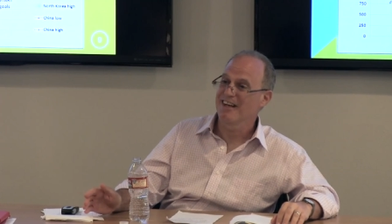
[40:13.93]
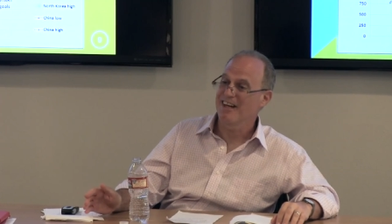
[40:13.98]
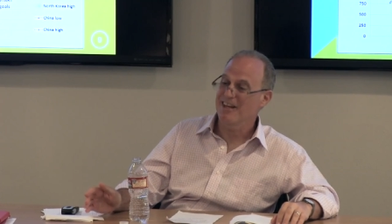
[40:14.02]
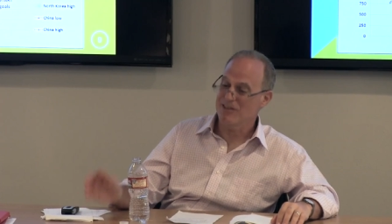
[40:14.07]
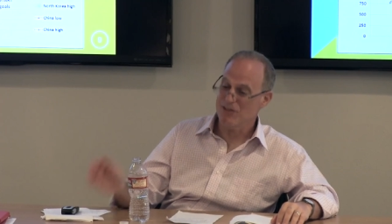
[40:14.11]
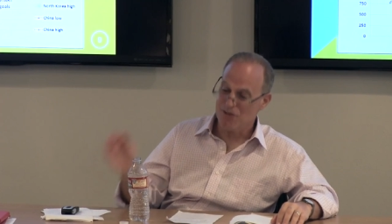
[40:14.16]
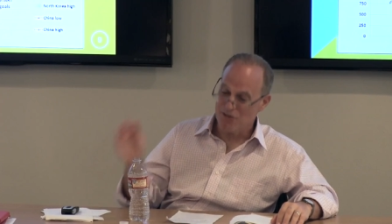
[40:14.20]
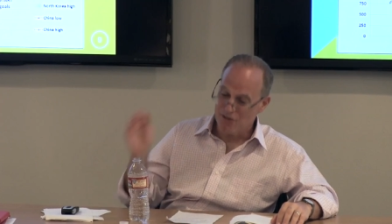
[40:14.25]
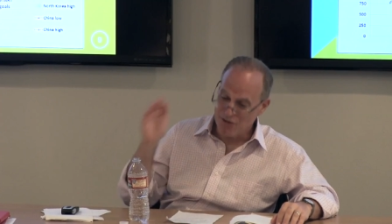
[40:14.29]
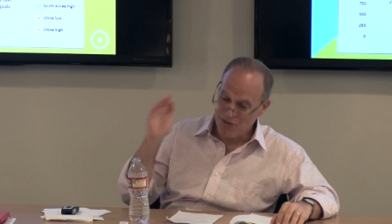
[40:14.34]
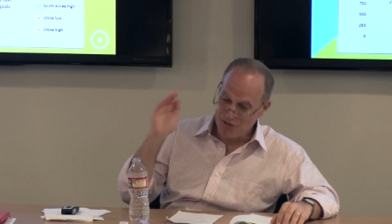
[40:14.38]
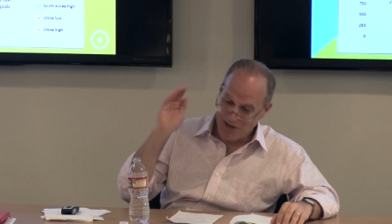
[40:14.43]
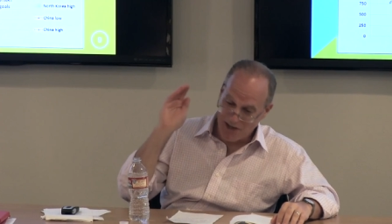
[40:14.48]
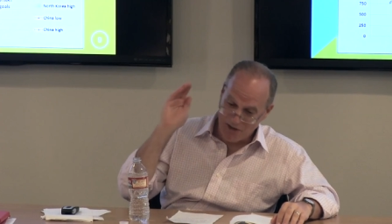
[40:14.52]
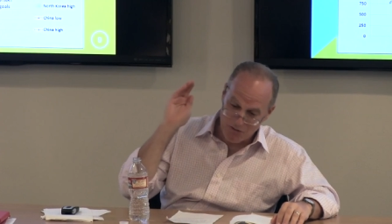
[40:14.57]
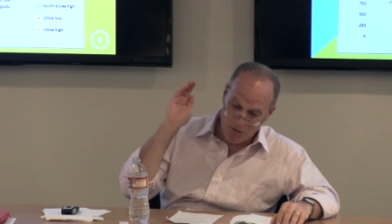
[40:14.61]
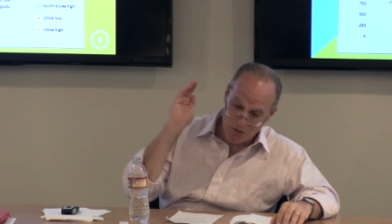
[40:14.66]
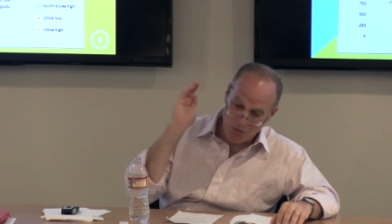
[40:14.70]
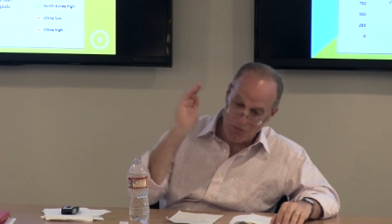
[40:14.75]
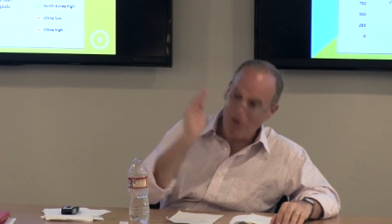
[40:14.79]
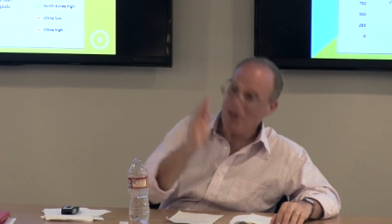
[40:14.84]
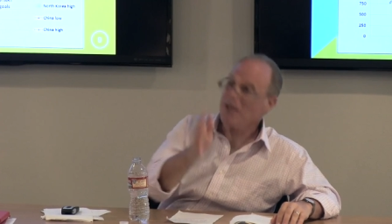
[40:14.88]
I said, you'd
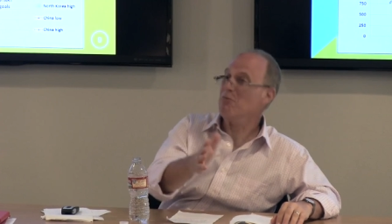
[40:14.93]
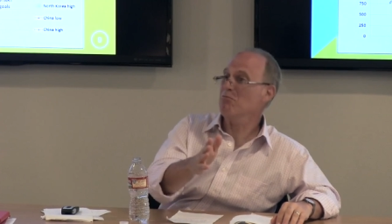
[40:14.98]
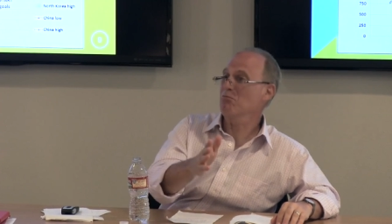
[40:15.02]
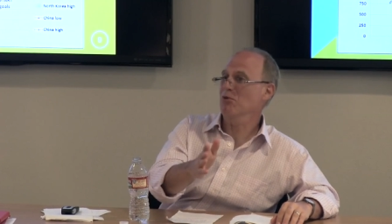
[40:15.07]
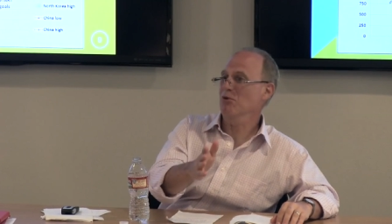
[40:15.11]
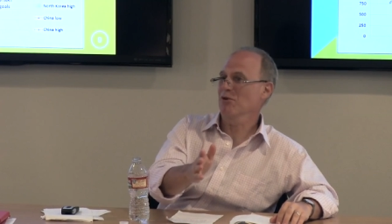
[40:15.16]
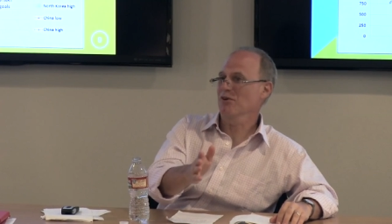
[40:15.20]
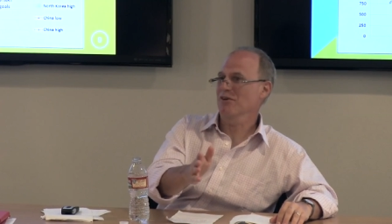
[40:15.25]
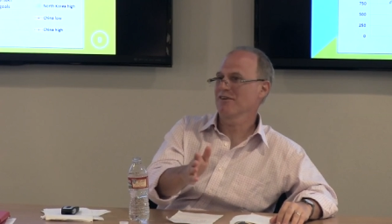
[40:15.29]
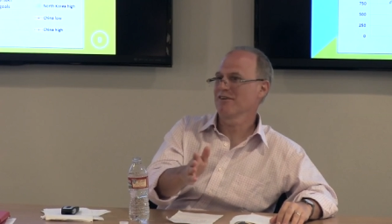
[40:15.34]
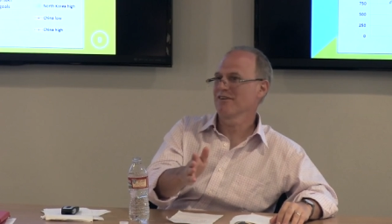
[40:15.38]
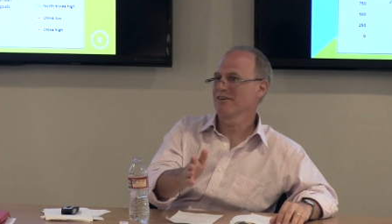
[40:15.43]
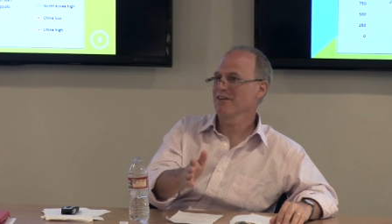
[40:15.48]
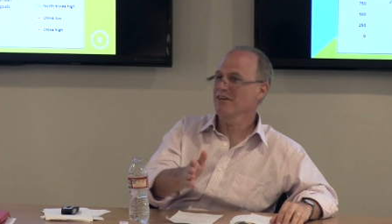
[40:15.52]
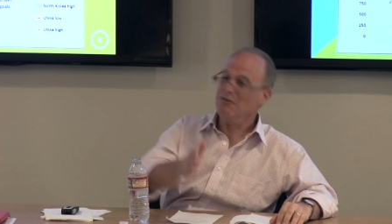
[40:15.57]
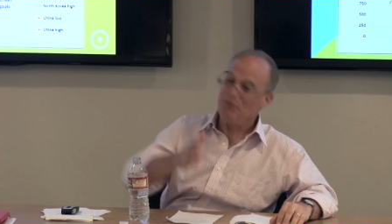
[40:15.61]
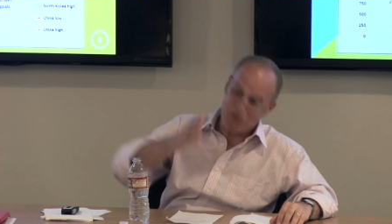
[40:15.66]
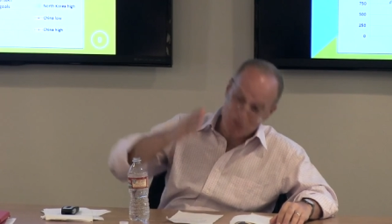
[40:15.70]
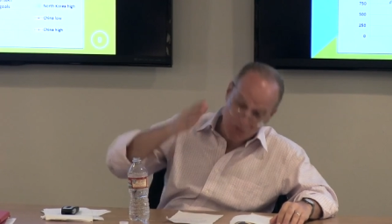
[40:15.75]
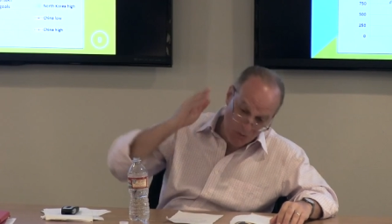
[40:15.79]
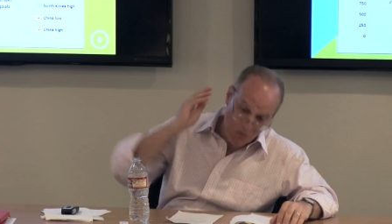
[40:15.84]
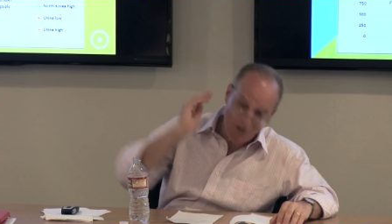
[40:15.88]
have a great book,
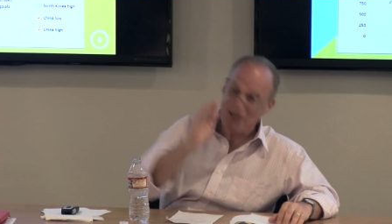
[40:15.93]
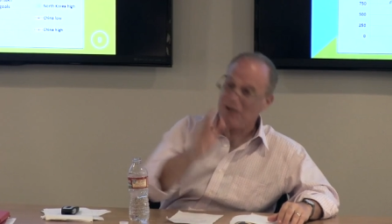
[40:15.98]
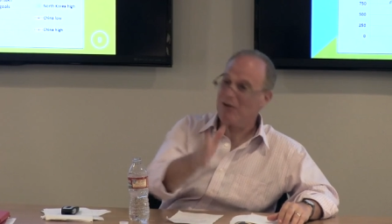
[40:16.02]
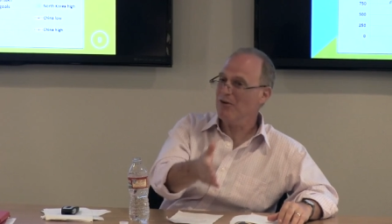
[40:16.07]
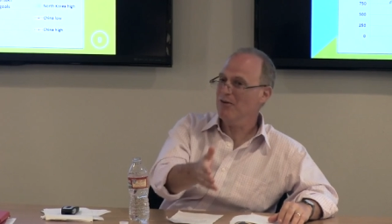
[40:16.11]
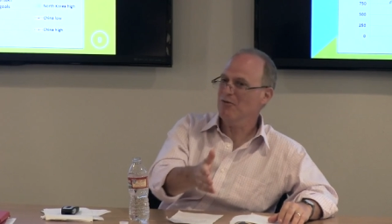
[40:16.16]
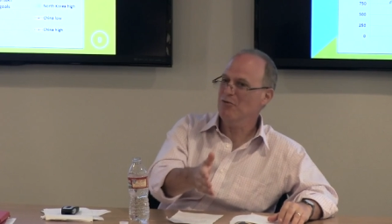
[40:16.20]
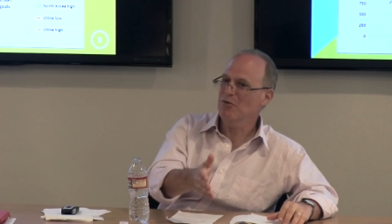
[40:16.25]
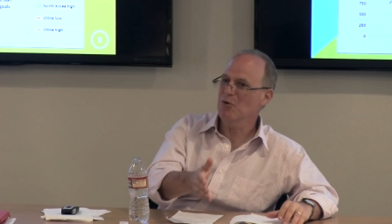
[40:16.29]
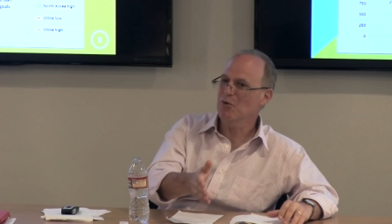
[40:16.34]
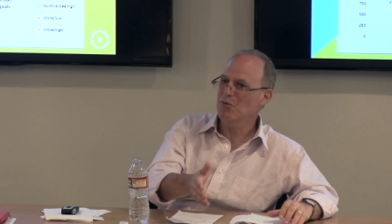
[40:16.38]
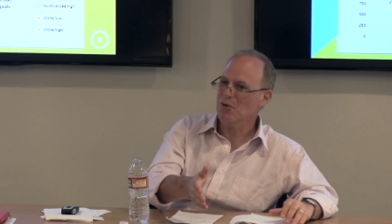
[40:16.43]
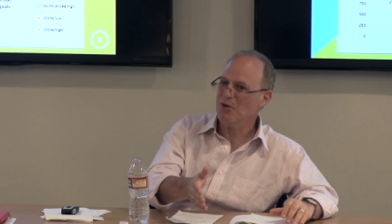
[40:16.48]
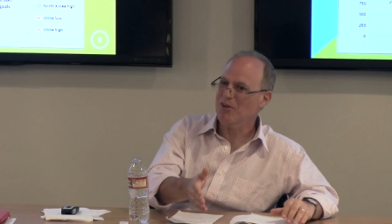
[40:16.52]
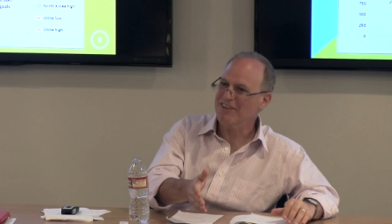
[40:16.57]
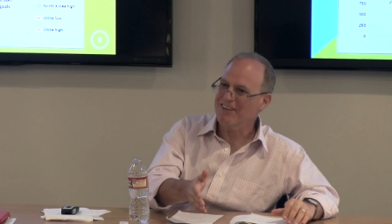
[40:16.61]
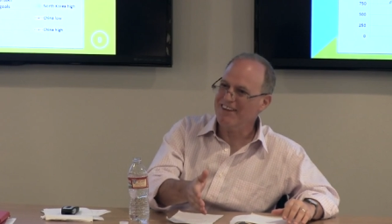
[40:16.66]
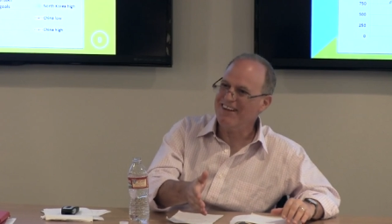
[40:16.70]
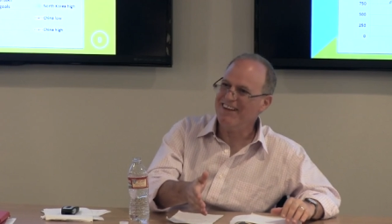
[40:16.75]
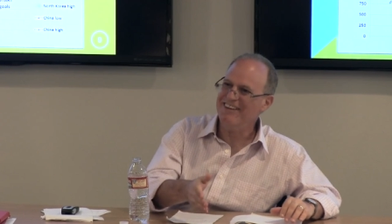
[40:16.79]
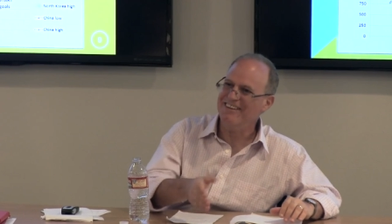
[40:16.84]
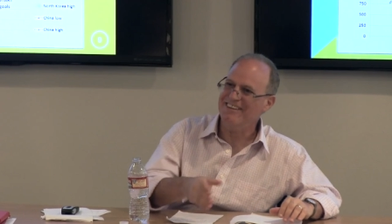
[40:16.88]
even greater if we
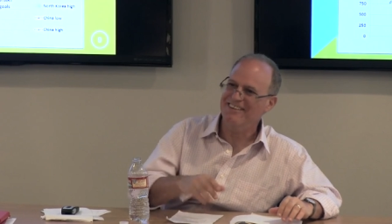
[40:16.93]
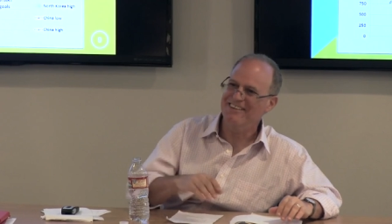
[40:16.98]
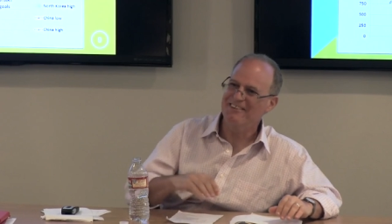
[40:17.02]
worked together.